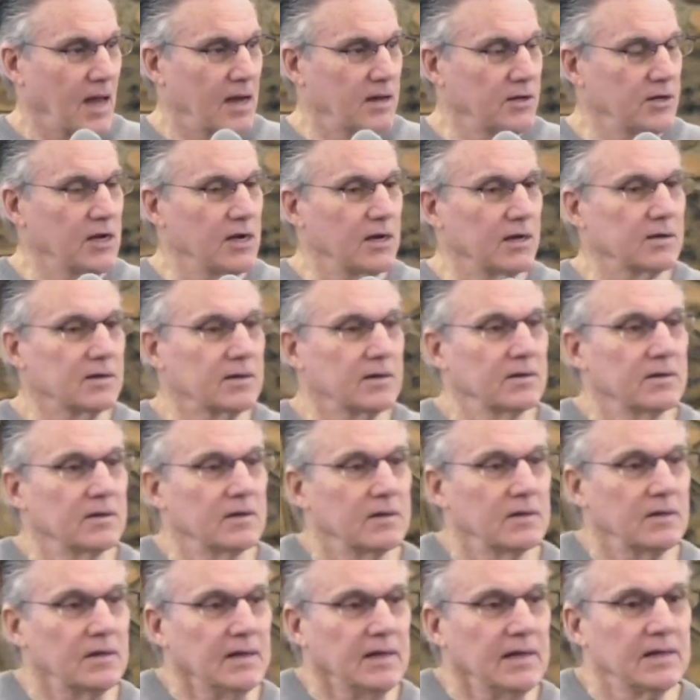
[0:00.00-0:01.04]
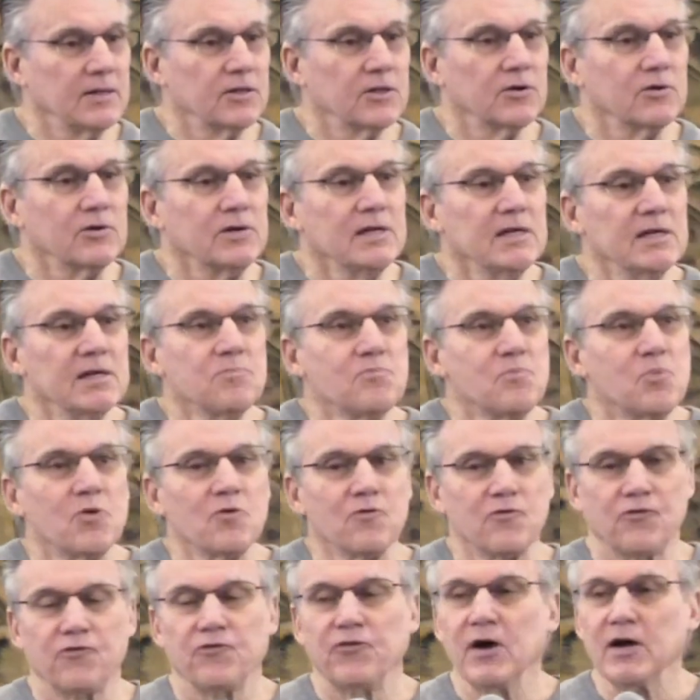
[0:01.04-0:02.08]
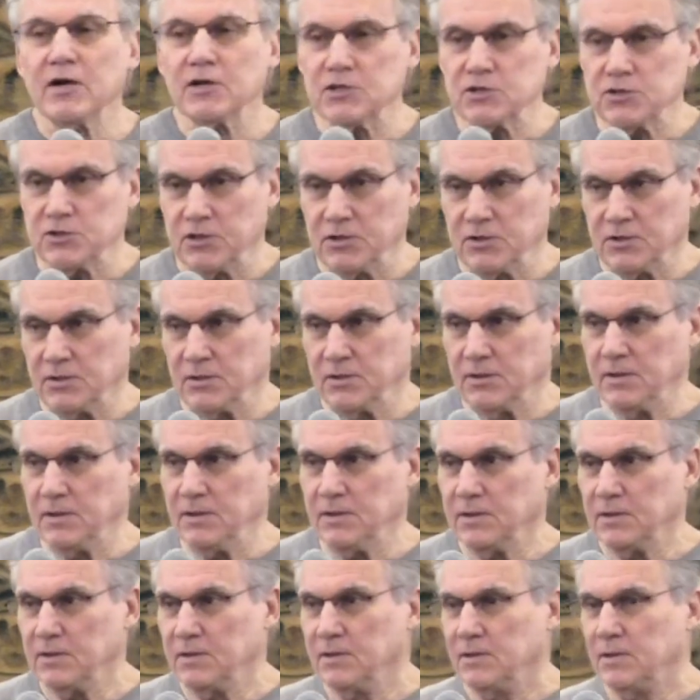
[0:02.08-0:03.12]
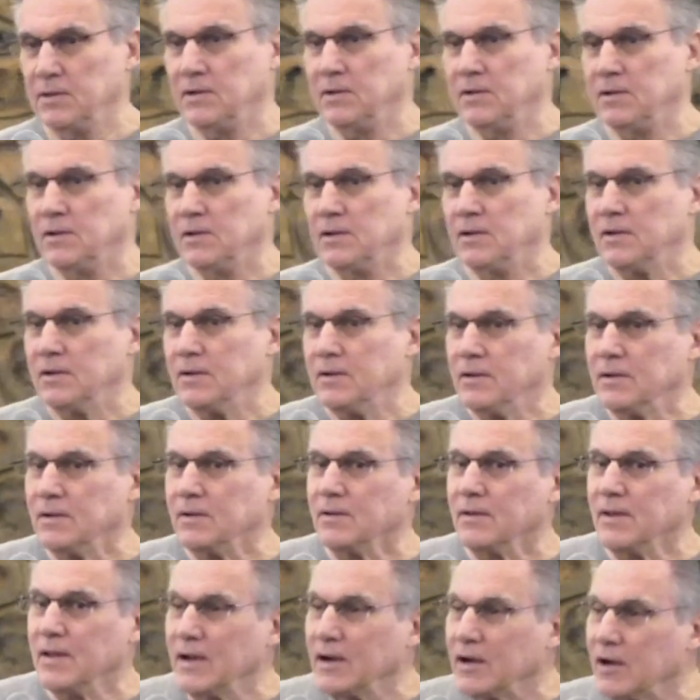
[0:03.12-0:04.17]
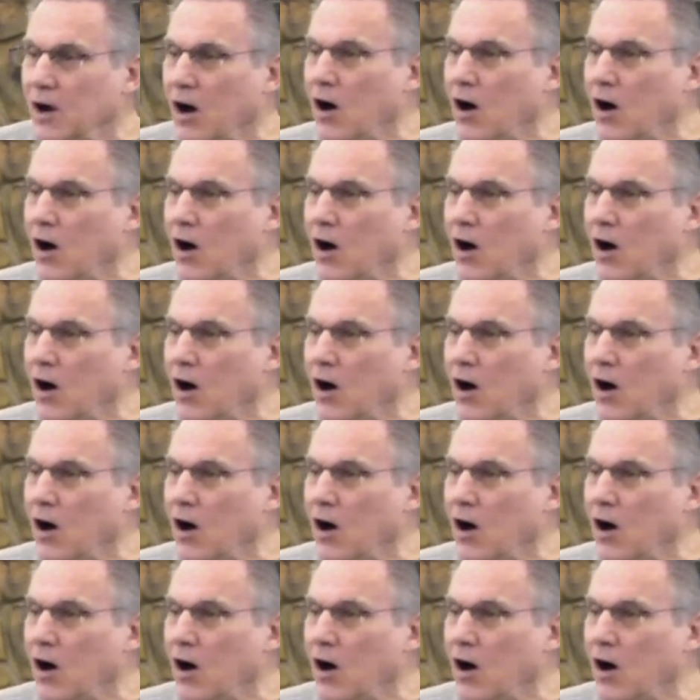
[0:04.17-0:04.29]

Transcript: And yet, in their imperfection, they